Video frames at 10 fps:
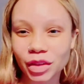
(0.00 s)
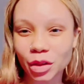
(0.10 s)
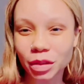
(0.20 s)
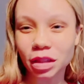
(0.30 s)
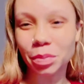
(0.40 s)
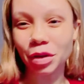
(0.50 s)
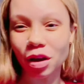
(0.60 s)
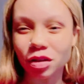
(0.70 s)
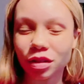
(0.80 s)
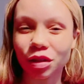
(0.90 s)
What's up,
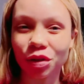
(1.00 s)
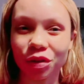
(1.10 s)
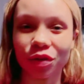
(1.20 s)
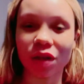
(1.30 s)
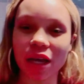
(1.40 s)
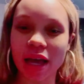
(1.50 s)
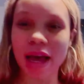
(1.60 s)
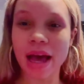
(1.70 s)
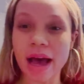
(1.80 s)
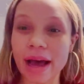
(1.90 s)
y'all? So,
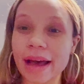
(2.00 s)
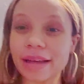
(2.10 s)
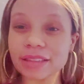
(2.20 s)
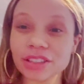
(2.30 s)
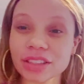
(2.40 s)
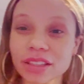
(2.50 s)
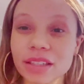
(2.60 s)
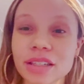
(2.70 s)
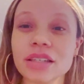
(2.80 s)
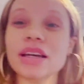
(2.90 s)
I
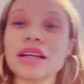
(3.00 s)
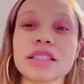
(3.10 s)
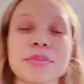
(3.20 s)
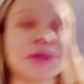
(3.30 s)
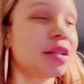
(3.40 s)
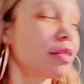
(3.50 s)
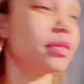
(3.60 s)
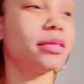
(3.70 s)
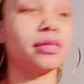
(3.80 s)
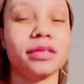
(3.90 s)
actually, it's been
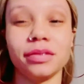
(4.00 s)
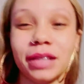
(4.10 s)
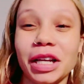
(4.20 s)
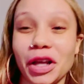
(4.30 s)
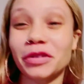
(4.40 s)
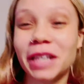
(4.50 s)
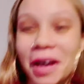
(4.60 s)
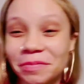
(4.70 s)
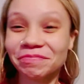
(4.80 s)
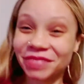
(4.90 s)
a long
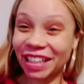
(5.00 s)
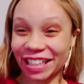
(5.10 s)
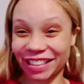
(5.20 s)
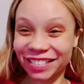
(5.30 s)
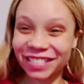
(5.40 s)
time again